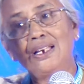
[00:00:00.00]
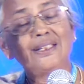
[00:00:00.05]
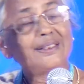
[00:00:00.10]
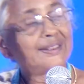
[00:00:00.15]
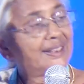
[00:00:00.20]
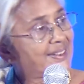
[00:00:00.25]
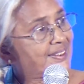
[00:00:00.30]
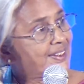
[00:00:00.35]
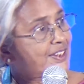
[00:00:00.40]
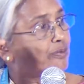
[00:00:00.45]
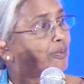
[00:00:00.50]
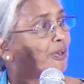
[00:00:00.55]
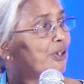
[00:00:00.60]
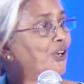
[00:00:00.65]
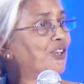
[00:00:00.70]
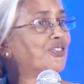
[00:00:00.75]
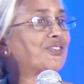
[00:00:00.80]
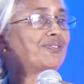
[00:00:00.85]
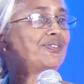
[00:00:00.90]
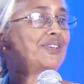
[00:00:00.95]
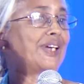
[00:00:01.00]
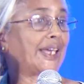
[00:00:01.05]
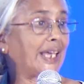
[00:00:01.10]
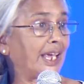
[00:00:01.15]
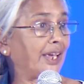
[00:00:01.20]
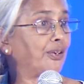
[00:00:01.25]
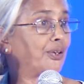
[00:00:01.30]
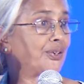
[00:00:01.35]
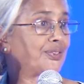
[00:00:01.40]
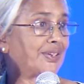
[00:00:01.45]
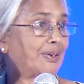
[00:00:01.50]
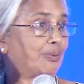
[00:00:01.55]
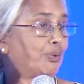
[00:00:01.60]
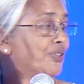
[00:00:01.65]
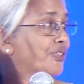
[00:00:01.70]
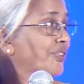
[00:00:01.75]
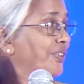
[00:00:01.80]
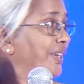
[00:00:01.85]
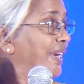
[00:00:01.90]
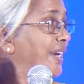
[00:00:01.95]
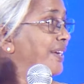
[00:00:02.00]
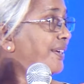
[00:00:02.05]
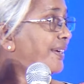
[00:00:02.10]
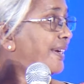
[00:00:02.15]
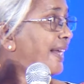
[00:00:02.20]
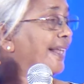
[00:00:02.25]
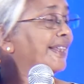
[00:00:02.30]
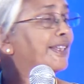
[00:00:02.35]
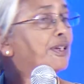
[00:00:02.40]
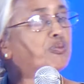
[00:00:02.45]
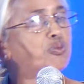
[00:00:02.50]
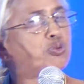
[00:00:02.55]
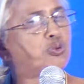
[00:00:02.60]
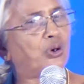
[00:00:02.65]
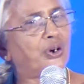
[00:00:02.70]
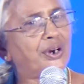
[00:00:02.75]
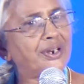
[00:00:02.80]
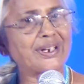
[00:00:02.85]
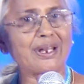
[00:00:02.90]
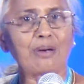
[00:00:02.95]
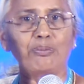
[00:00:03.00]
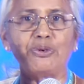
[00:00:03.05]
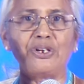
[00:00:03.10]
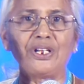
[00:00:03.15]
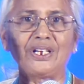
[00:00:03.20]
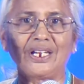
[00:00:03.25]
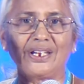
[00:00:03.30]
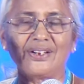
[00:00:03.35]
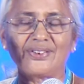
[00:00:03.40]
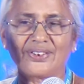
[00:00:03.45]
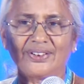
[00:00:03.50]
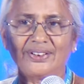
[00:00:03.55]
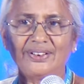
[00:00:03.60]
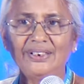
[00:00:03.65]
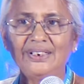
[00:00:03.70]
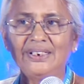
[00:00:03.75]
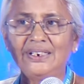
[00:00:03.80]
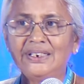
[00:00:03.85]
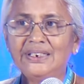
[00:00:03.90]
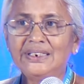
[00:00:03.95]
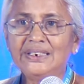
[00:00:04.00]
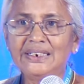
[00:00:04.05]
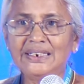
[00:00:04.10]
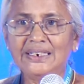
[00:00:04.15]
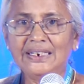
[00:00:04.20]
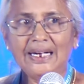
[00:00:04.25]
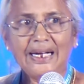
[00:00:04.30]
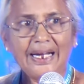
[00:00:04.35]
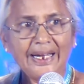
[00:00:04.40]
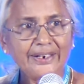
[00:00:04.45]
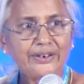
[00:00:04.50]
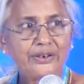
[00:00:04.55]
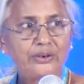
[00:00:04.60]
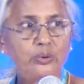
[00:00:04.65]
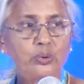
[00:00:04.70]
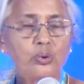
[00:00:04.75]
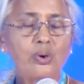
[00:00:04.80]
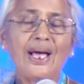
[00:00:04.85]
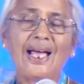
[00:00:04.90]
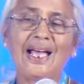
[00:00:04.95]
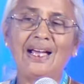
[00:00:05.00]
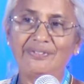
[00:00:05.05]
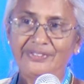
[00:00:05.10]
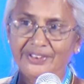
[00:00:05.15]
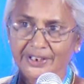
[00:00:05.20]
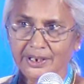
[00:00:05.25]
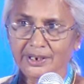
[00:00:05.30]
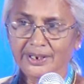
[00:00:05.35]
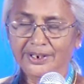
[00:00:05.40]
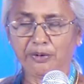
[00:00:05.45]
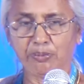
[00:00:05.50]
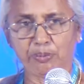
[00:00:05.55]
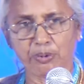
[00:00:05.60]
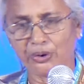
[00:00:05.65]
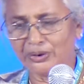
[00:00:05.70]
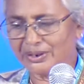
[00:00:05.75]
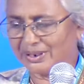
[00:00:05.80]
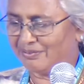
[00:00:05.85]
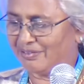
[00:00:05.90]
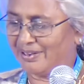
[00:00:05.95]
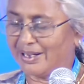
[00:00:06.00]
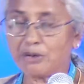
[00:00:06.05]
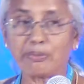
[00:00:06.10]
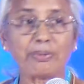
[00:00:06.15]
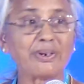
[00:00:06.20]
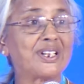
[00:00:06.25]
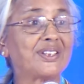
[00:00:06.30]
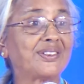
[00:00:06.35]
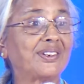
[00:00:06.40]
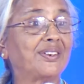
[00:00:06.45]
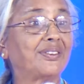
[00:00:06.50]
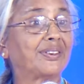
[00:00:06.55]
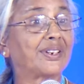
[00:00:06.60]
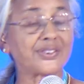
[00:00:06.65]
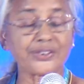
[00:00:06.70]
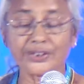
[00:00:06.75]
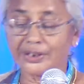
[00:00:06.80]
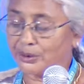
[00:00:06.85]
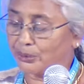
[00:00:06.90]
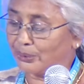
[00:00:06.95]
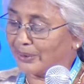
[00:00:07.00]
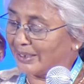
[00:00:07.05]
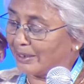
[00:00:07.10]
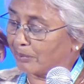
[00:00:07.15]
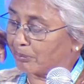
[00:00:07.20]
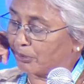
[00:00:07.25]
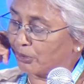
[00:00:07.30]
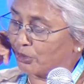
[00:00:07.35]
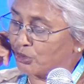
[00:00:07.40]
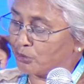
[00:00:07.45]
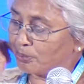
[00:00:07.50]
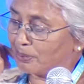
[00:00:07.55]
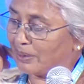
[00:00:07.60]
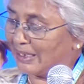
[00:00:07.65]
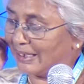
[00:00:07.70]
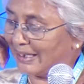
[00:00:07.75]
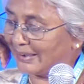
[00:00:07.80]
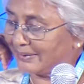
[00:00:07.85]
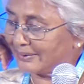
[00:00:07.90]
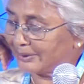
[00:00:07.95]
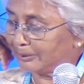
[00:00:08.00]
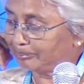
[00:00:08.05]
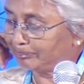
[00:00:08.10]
This is because of the chaos that was created and the poor communication. I do have the report. If anybody is interested, you can approach me later.